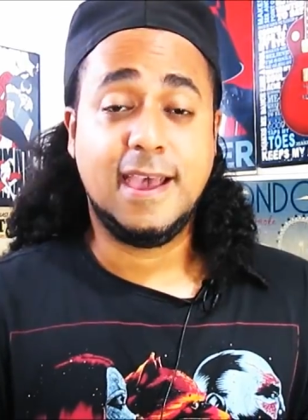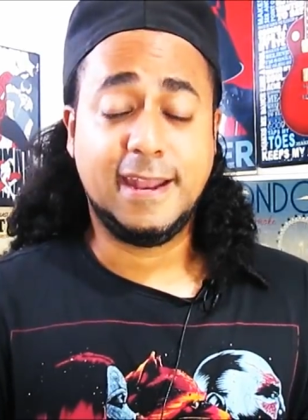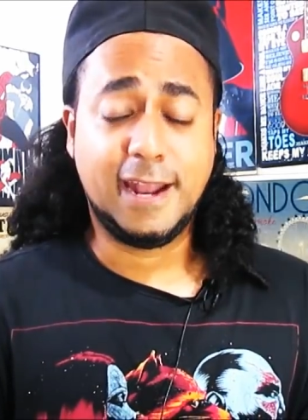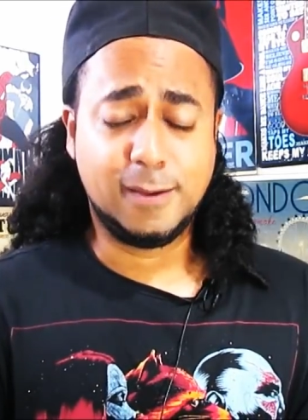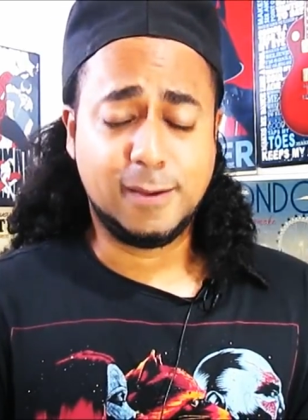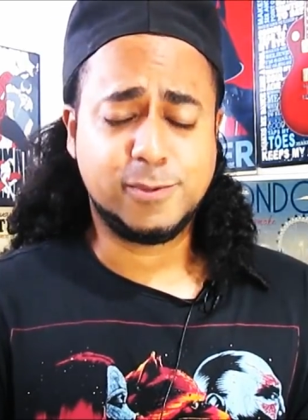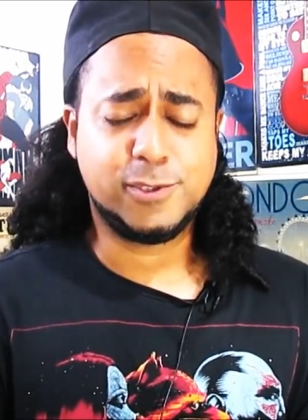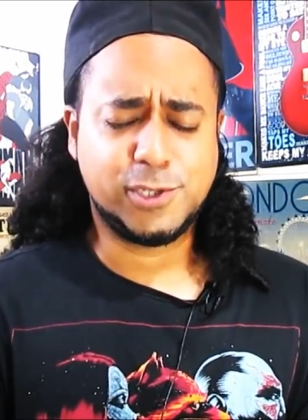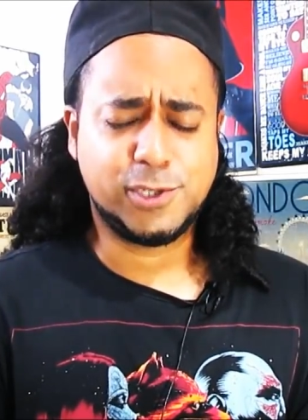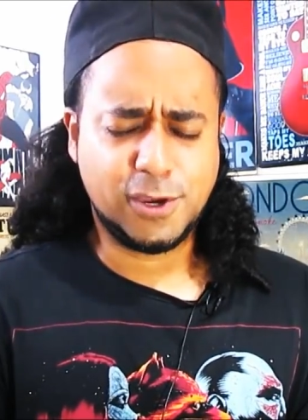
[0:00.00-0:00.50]

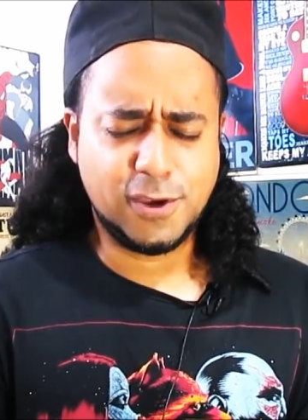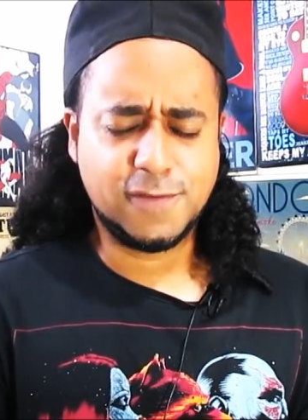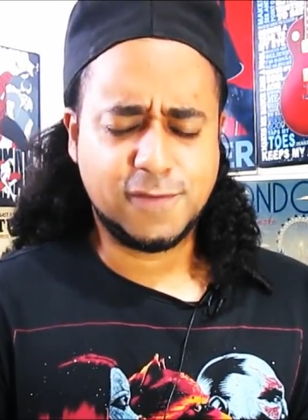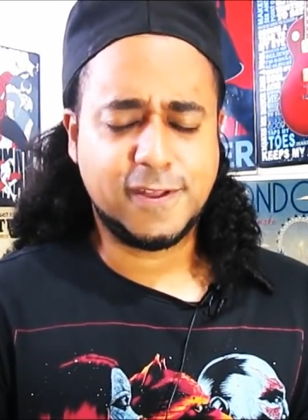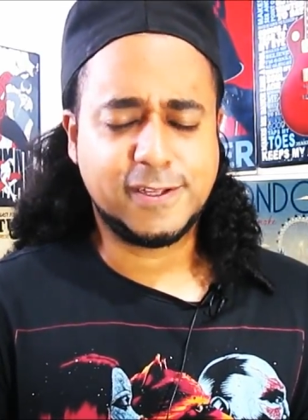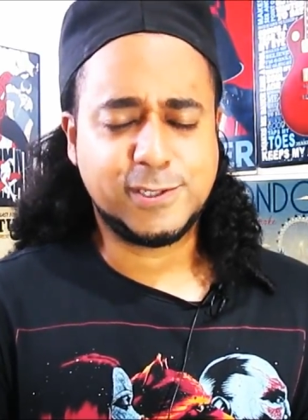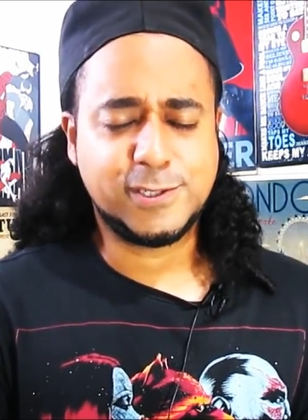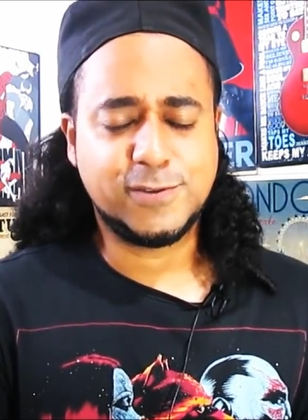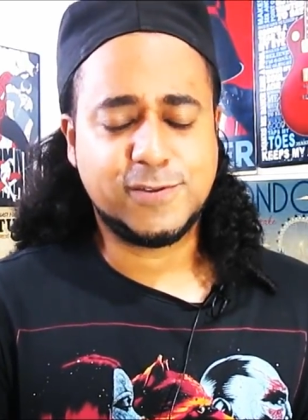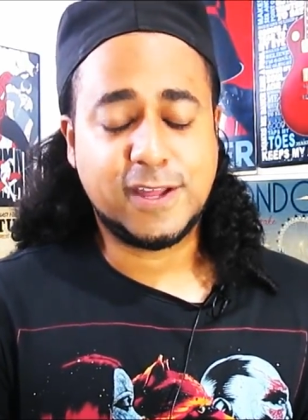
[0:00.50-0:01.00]
And I'm sure
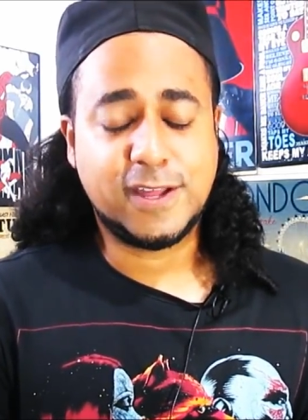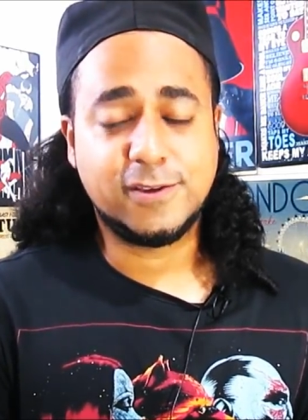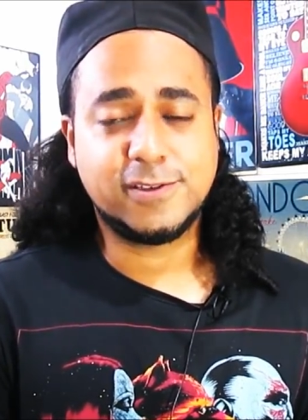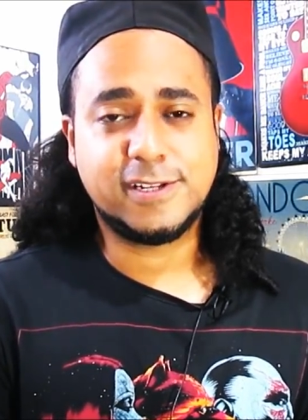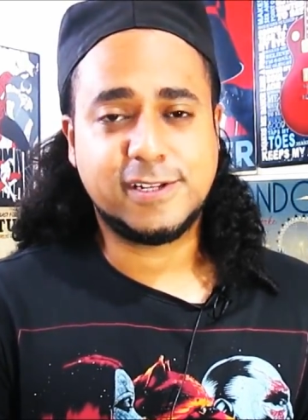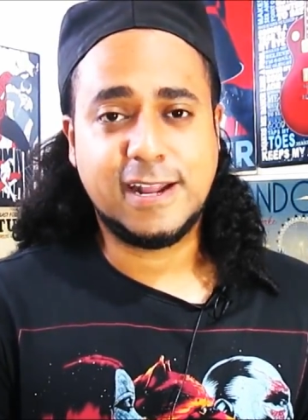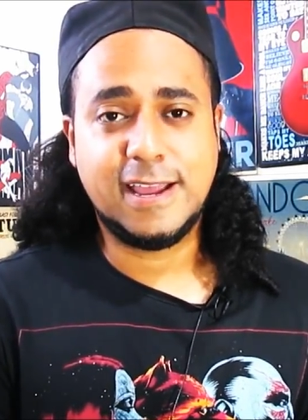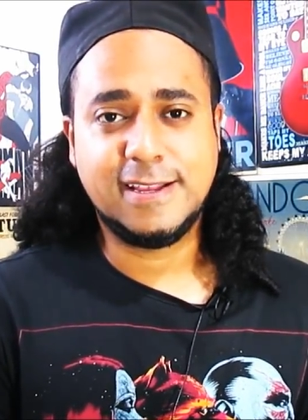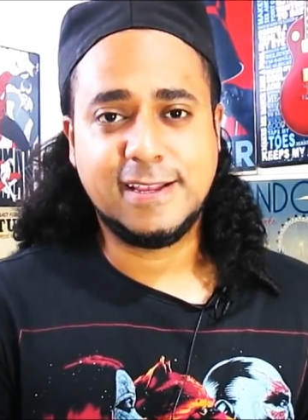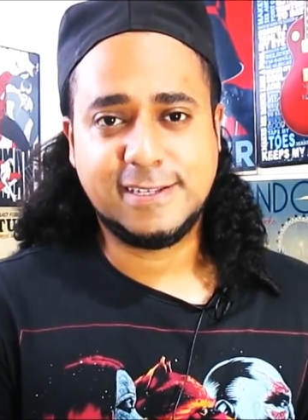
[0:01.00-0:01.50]
that
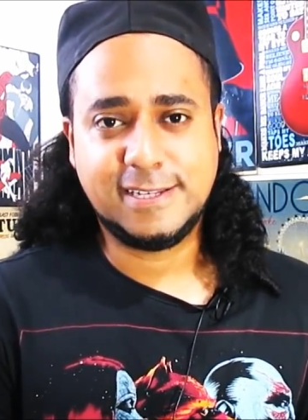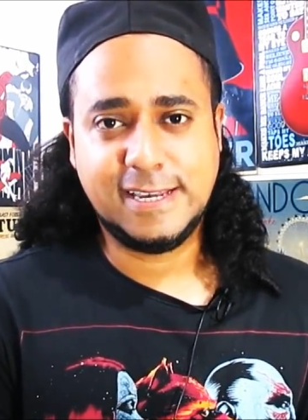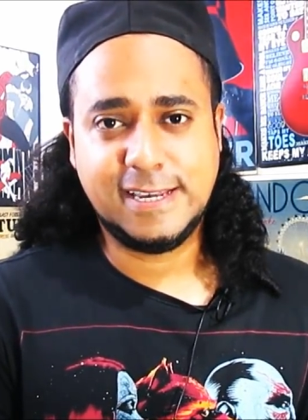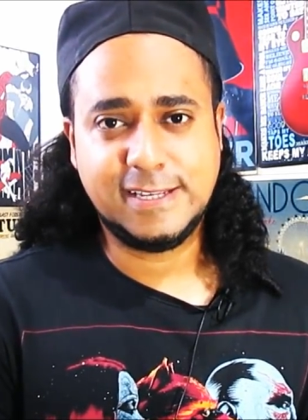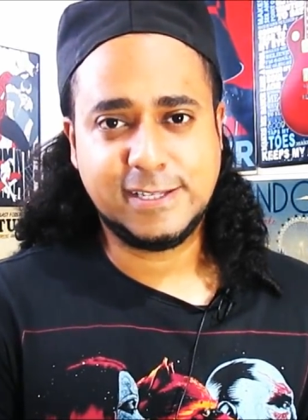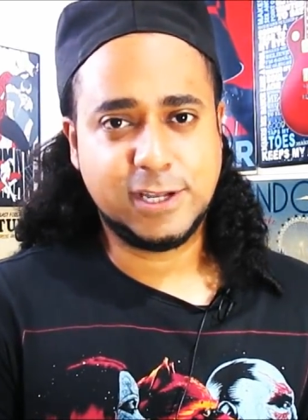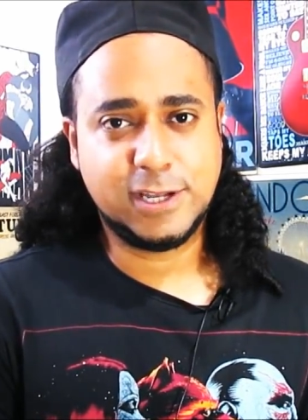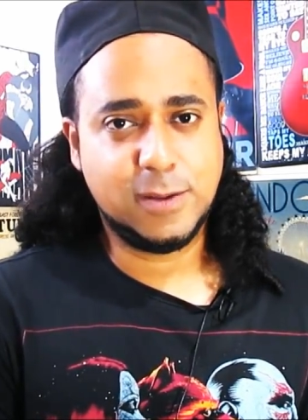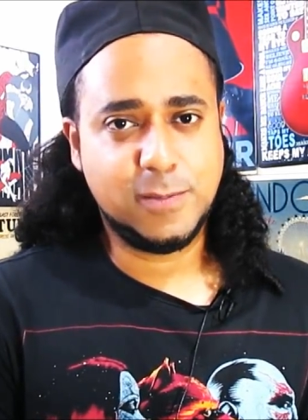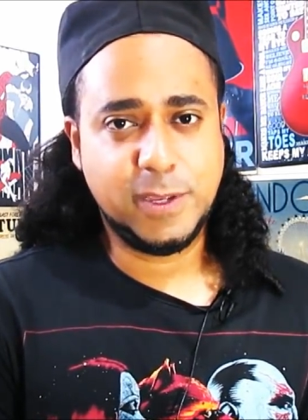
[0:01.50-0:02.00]
2018
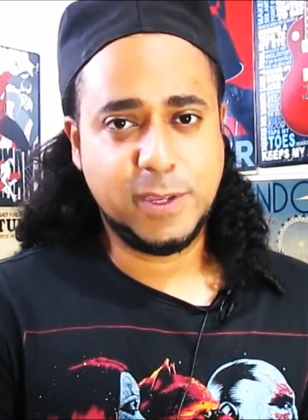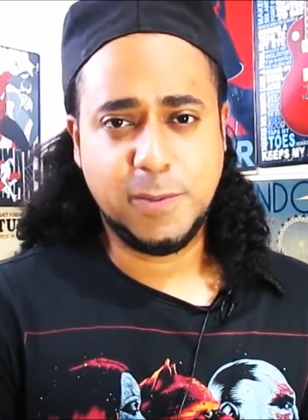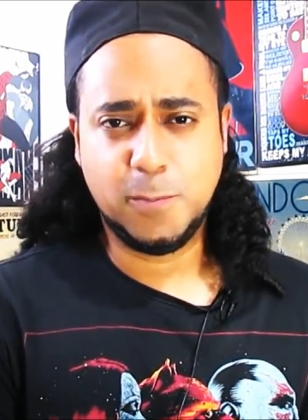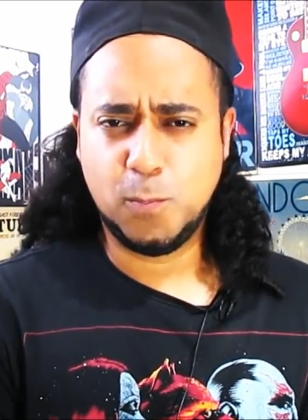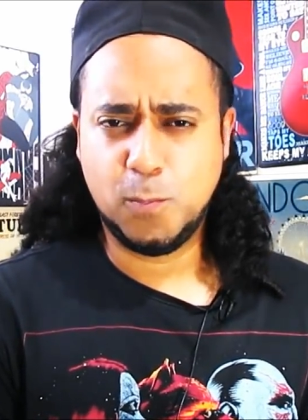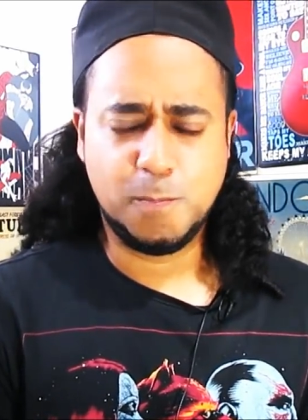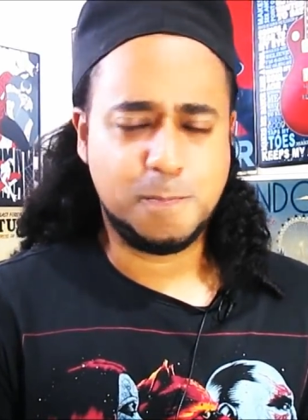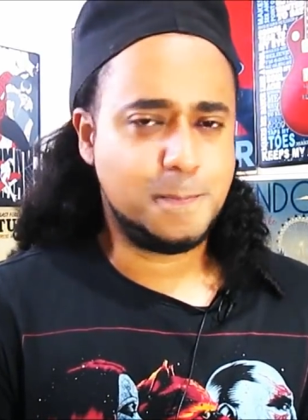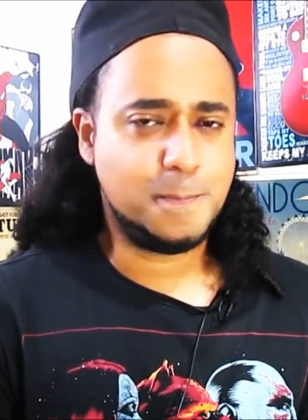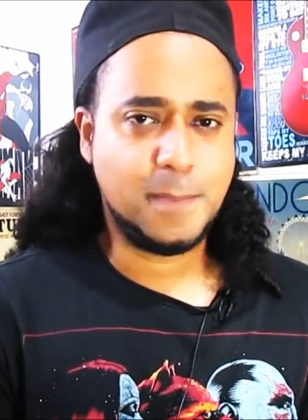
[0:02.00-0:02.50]
is going to be
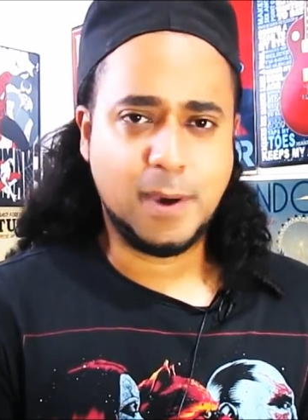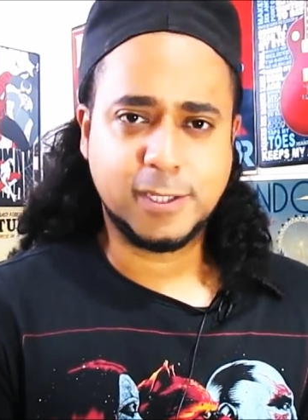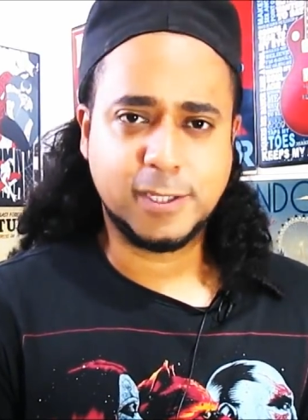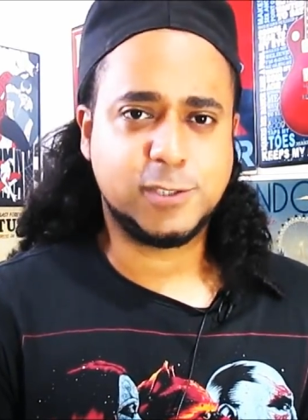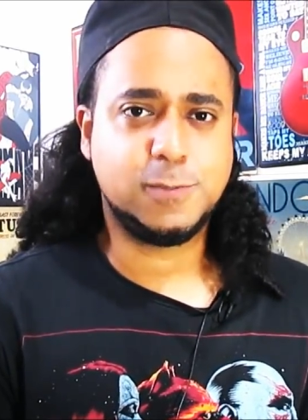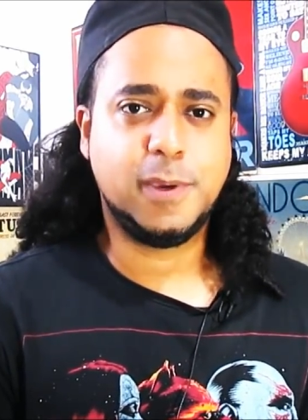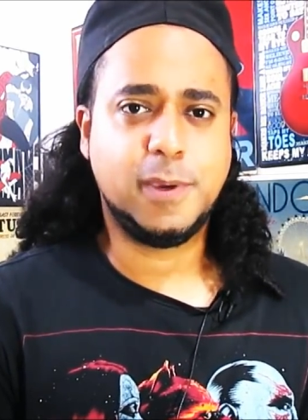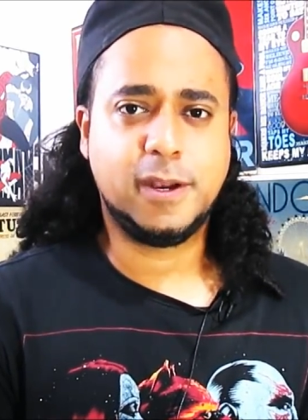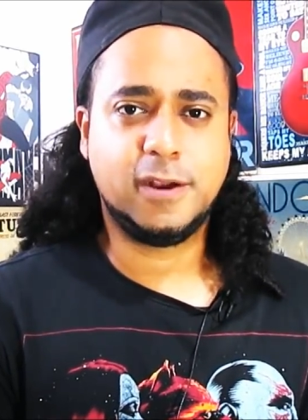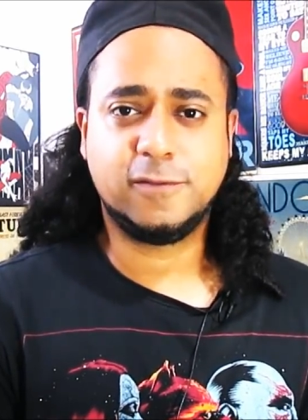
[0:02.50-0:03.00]

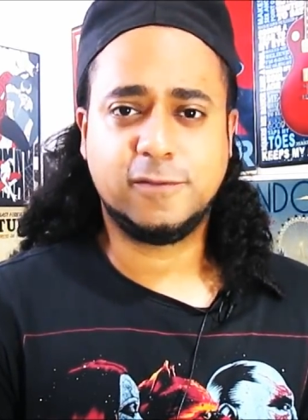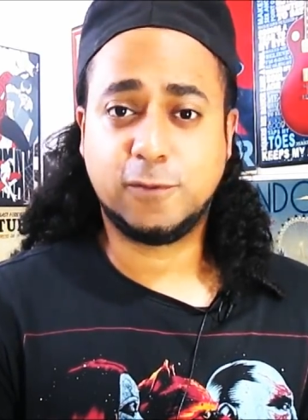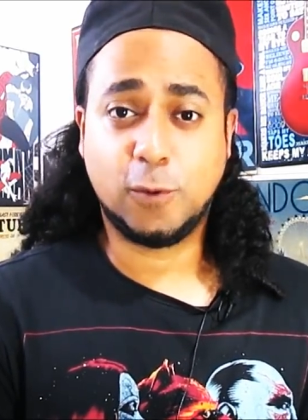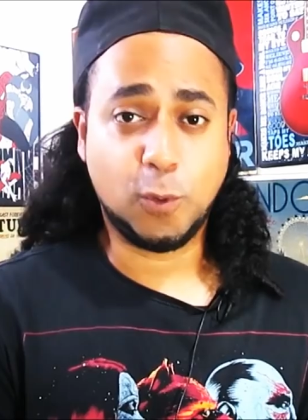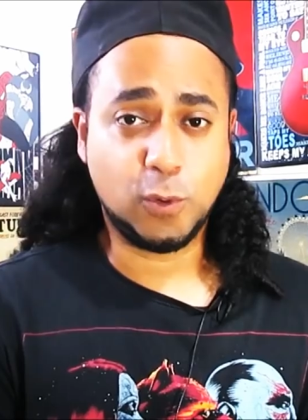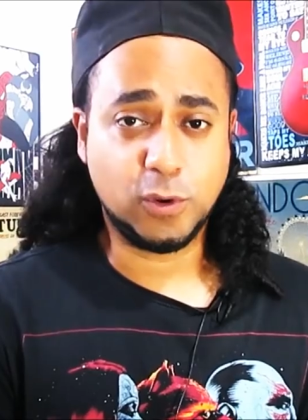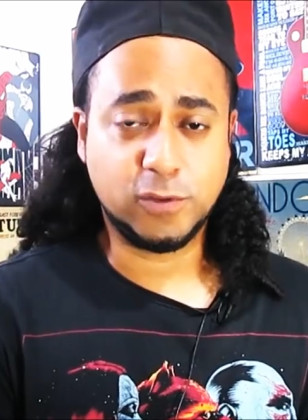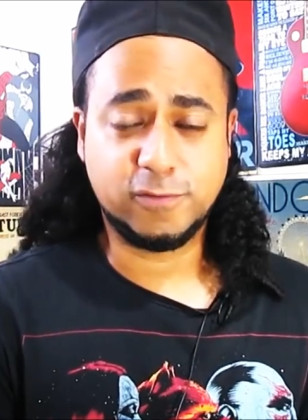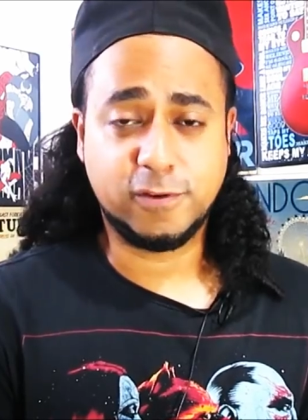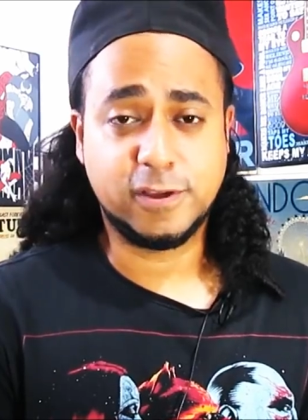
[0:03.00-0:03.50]
much better
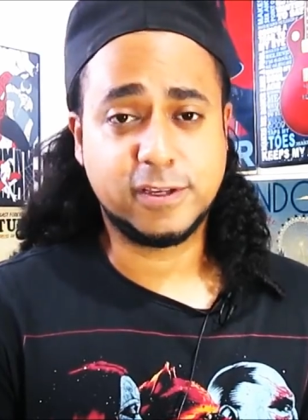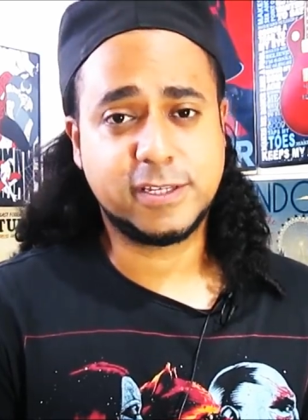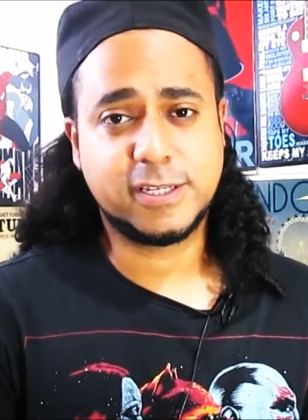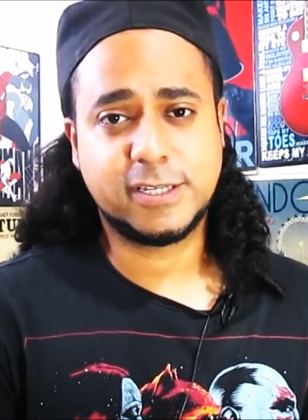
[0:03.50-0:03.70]
for all of